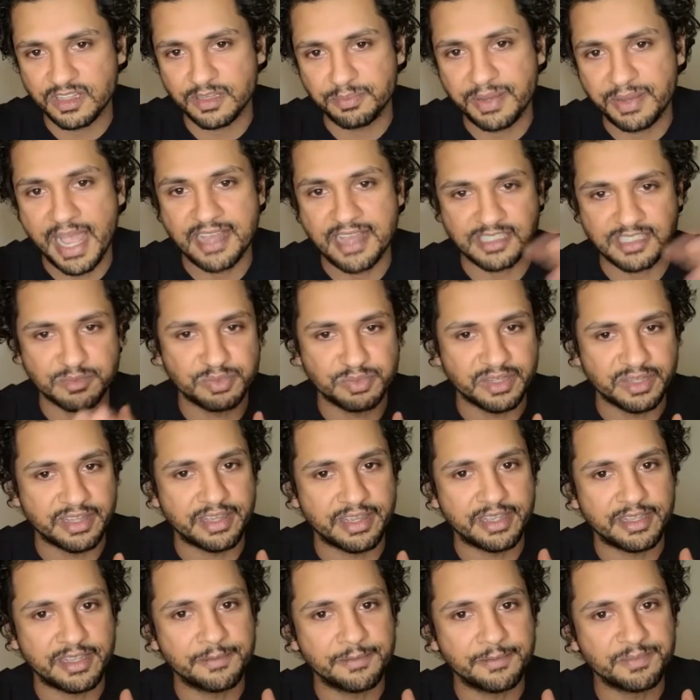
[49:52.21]
passion play,
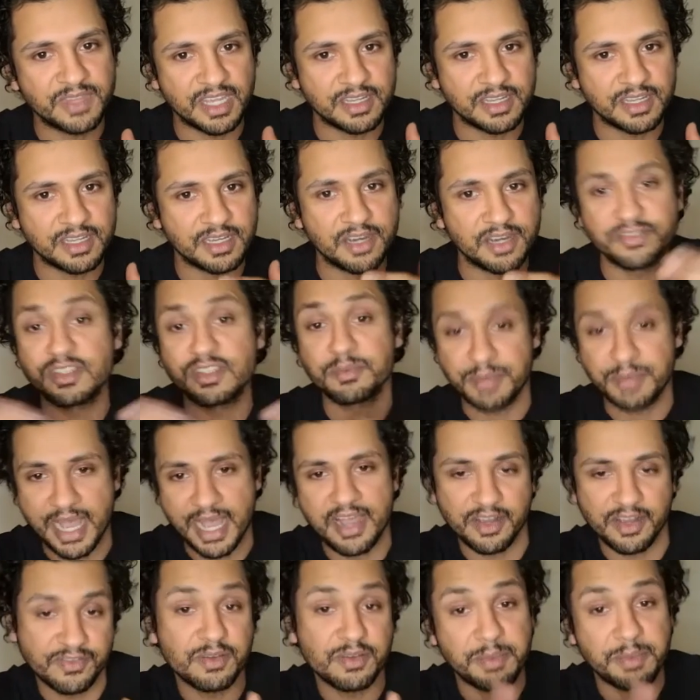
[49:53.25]
like of the
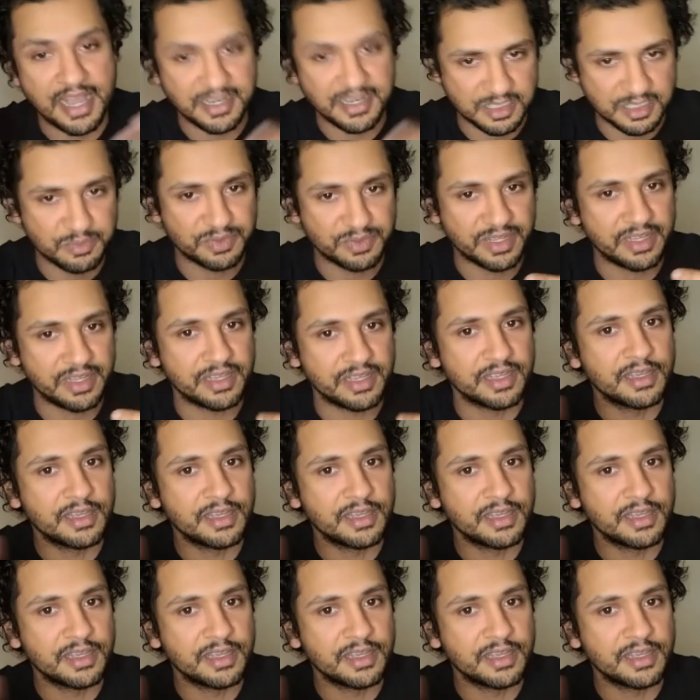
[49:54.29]
passion play,